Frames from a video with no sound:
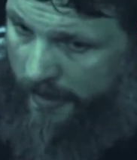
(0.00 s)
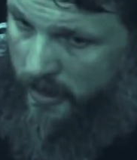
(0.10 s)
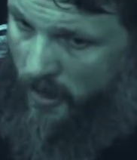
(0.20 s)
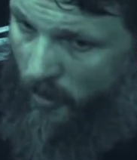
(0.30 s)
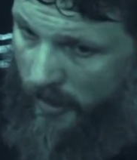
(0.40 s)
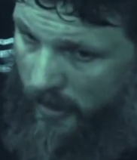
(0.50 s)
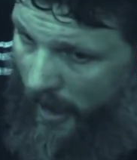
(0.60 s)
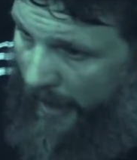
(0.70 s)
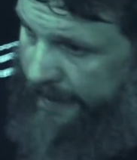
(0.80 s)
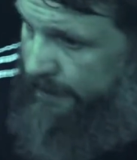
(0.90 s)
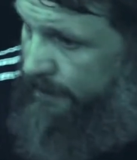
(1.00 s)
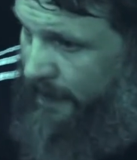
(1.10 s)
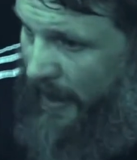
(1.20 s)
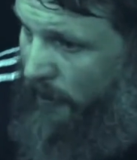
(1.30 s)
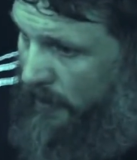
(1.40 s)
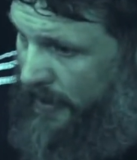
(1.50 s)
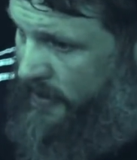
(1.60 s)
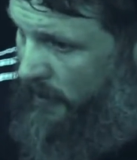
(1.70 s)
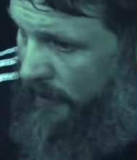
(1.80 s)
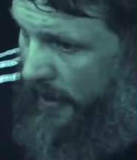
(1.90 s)
You know what? That would be
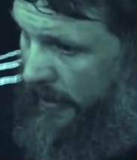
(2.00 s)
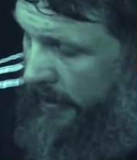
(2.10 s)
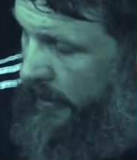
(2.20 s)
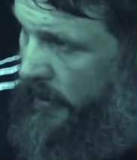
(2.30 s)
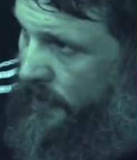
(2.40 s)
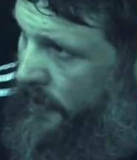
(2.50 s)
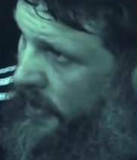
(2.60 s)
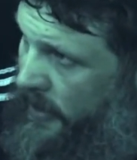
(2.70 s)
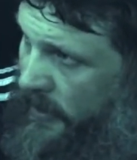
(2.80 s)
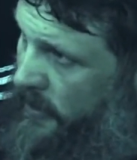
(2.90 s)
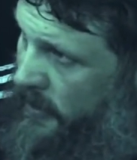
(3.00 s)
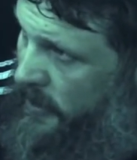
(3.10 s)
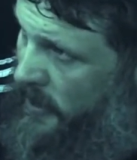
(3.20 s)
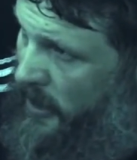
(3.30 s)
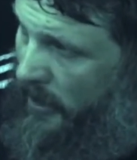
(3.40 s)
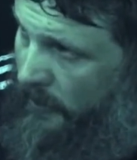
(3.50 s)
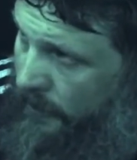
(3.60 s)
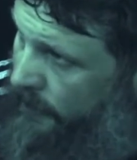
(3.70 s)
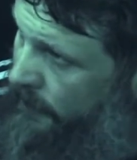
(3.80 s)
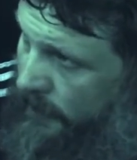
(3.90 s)
something that the UFC, you know,
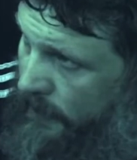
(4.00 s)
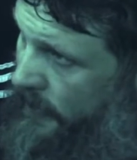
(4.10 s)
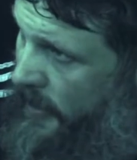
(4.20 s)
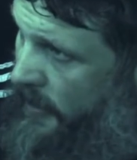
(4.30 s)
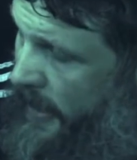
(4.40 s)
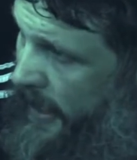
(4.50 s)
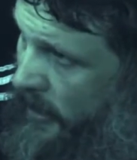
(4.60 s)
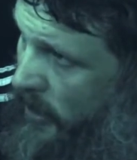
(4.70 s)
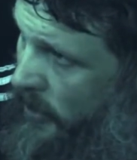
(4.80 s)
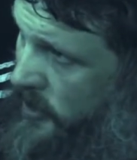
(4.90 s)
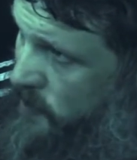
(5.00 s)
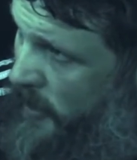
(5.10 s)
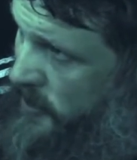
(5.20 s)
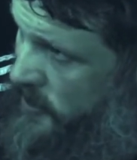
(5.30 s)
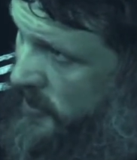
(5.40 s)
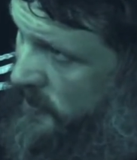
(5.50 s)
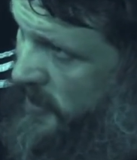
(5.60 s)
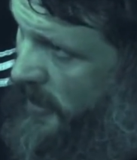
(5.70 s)
they handle all the sponsorship